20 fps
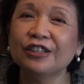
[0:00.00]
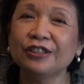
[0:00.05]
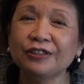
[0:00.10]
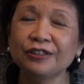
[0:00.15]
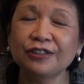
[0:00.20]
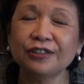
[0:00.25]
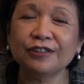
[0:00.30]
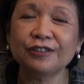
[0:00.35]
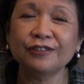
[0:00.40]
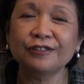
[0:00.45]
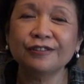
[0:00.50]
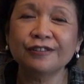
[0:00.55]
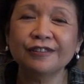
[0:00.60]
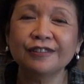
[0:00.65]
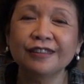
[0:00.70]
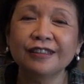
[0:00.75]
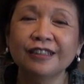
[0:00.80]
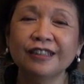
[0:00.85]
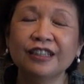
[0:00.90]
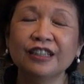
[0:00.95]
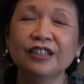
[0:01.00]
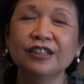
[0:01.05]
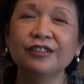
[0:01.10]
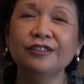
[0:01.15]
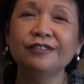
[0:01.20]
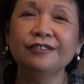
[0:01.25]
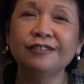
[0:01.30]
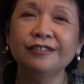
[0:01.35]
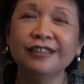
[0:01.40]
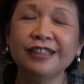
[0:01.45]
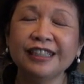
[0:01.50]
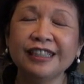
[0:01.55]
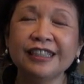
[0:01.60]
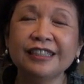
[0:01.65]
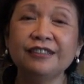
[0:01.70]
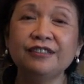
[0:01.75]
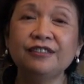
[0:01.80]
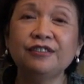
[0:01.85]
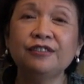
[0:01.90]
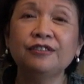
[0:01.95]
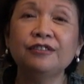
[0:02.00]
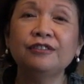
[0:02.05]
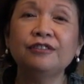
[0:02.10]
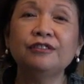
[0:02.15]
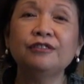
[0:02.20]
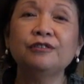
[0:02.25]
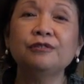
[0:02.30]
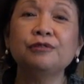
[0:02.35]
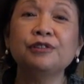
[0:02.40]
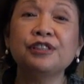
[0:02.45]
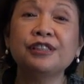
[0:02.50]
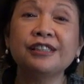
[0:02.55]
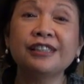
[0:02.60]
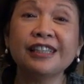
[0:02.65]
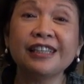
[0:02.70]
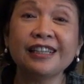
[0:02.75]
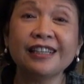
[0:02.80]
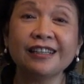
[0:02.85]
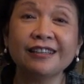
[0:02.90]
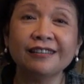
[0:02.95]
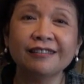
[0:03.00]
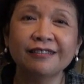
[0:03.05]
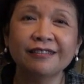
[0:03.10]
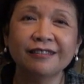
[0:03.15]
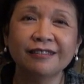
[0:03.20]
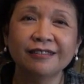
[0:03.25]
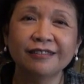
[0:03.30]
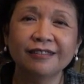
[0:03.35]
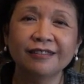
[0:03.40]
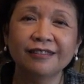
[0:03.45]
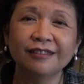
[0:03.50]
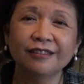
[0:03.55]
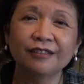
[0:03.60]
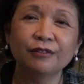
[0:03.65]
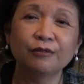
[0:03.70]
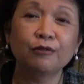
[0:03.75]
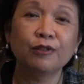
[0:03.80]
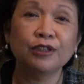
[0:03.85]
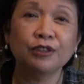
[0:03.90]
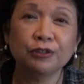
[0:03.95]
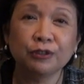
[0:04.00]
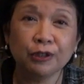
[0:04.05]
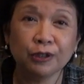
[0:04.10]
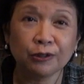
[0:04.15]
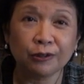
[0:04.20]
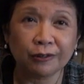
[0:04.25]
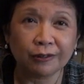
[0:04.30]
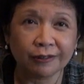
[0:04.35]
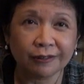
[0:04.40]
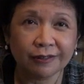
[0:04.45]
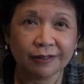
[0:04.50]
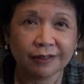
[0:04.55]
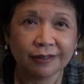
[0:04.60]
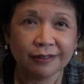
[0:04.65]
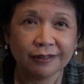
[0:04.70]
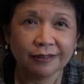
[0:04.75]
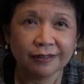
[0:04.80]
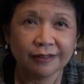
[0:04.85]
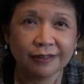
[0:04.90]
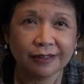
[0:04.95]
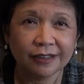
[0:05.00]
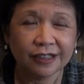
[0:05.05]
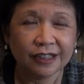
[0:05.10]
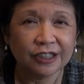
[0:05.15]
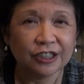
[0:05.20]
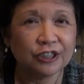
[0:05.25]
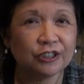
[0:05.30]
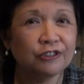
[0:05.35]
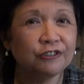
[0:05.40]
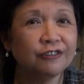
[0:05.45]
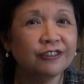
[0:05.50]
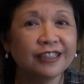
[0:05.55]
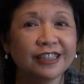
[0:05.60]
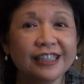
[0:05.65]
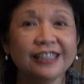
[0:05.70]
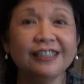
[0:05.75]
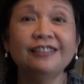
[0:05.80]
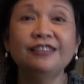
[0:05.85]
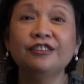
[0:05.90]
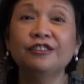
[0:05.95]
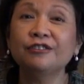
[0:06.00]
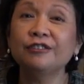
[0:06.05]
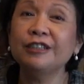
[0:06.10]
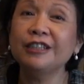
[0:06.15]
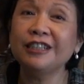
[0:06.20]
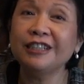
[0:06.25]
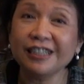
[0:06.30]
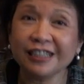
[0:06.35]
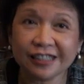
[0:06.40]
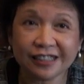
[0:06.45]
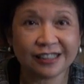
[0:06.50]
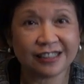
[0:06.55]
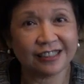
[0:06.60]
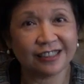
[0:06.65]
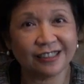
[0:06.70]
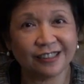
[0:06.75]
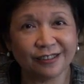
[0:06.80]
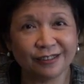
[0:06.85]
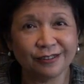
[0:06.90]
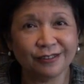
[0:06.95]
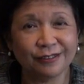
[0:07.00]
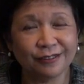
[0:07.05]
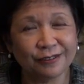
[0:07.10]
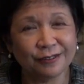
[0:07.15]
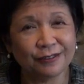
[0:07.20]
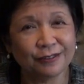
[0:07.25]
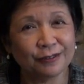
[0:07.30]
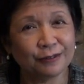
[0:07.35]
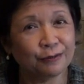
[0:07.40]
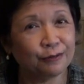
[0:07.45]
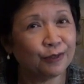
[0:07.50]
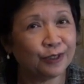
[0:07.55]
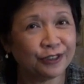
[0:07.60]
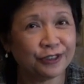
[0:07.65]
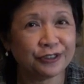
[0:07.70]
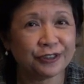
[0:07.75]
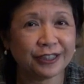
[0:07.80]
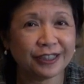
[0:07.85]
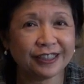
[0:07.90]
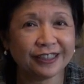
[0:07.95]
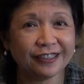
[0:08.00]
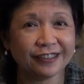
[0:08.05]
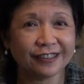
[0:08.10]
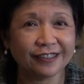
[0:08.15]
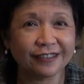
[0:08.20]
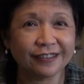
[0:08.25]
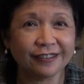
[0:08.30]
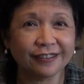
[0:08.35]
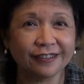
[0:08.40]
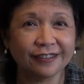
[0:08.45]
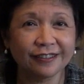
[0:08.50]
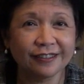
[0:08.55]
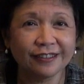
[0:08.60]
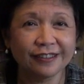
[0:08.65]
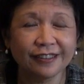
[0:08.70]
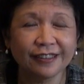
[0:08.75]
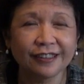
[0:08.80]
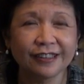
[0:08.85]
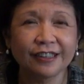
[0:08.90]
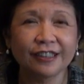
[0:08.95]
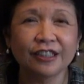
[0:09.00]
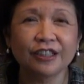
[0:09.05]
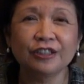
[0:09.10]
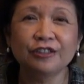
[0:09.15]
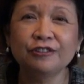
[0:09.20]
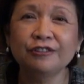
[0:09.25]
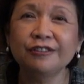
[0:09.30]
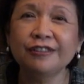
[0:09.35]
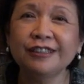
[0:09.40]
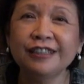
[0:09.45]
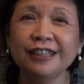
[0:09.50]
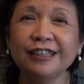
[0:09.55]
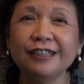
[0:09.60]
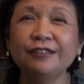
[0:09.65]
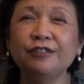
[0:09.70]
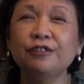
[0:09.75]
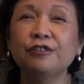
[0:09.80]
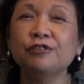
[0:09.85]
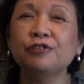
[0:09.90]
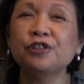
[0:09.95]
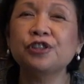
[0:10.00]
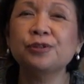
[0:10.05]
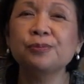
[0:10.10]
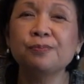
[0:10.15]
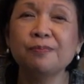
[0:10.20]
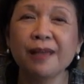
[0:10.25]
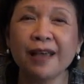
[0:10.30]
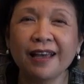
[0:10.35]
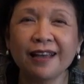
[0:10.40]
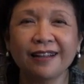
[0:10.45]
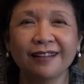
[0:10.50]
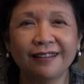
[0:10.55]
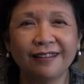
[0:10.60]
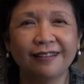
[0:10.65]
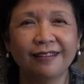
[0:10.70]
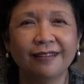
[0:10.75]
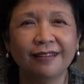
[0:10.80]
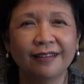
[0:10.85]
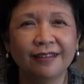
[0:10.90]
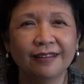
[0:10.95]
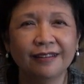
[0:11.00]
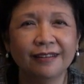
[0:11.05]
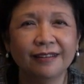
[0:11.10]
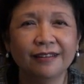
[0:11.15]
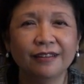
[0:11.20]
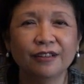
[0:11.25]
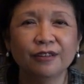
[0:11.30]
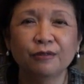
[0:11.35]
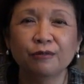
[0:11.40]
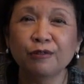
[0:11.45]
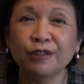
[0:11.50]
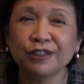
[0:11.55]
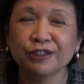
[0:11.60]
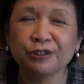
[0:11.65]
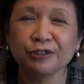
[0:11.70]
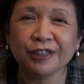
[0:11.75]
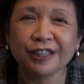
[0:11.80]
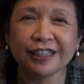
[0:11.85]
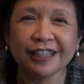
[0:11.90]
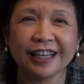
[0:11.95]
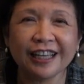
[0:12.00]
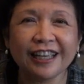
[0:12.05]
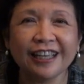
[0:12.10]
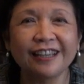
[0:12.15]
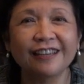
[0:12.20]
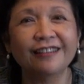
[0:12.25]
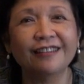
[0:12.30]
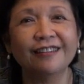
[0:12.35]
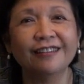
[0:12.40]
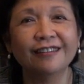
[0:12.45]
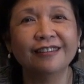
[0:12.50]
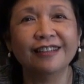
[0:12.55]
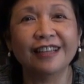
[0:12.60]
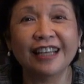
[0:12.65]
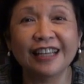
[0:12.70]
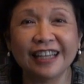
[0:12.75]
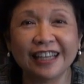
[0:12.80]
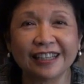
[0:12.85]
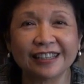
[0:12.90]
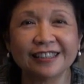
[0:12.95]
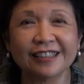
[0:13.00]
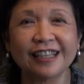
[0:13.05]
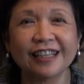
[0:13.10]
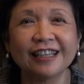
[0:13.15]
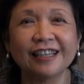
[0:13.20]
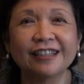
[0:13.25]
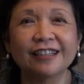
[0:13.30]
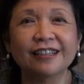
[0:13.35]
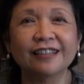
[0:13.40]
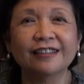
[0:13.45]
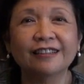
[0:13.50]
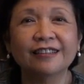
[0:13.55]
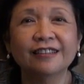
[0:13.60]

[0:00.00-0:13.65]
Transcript: you need to see when you look. You need to listen when you hear. You need to smell when you inhale and exhale.